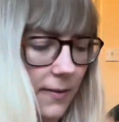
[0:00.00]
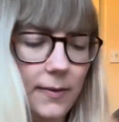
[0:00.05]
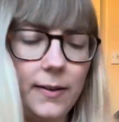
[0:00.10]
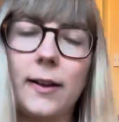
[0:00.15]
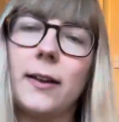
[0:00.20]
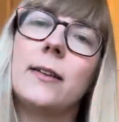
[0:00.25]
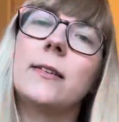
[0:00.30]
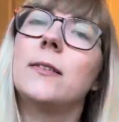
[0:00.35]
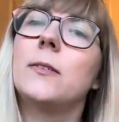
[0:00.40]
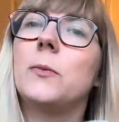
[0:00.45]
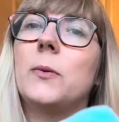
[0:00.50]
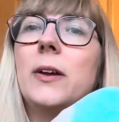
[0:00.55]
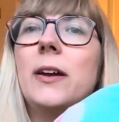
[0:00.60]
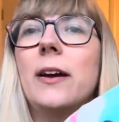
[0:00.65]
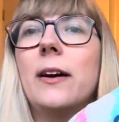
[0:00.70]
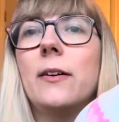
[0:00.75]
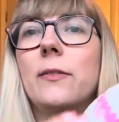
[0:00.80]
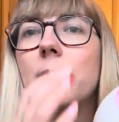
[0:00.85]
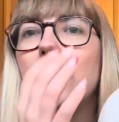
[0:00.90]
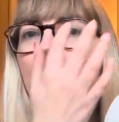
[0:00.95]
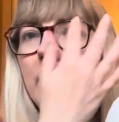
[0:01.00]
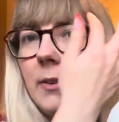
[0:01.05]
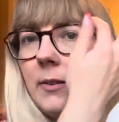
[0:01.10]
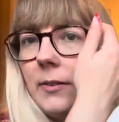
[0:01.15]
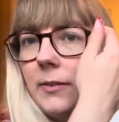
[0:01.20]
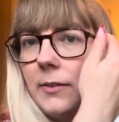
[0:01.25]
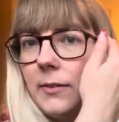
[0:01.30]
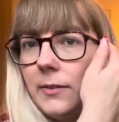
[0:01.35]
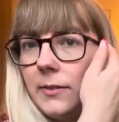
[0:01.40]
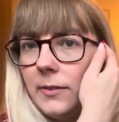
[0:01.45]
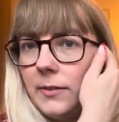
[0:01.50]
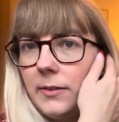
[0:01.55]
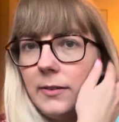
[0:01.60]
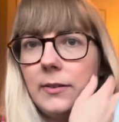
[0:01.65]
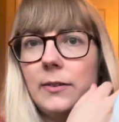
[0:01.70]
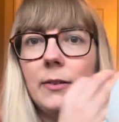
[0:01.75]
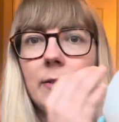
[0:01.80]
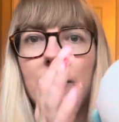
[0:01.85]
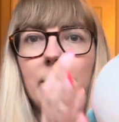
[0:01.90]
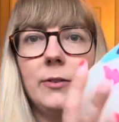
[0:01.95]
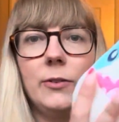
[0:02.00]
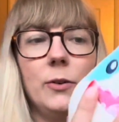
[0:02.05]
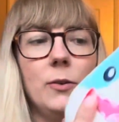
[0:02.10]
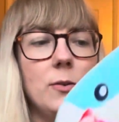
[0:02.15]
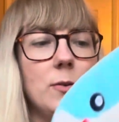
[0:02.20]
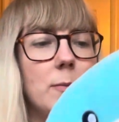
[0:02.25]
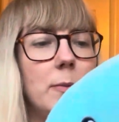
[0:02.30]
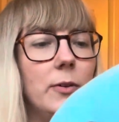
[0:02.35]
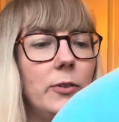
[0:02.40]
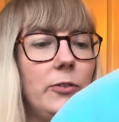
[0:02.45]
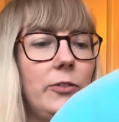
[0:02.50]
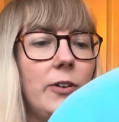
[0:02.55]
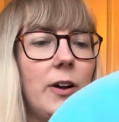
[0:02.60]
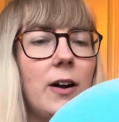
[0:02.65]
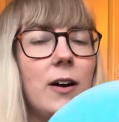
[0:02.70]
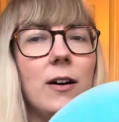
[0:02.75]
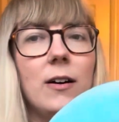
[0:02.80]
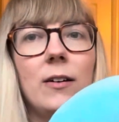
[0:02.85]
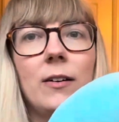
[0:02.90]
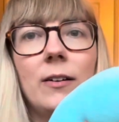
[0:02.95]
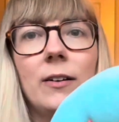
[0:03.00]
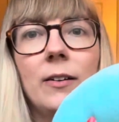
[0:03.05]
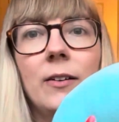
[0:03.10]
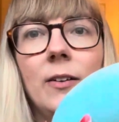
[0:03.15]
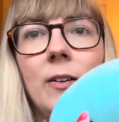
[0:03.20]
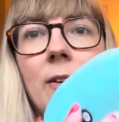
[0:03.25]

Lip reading: next we have this adorable shark,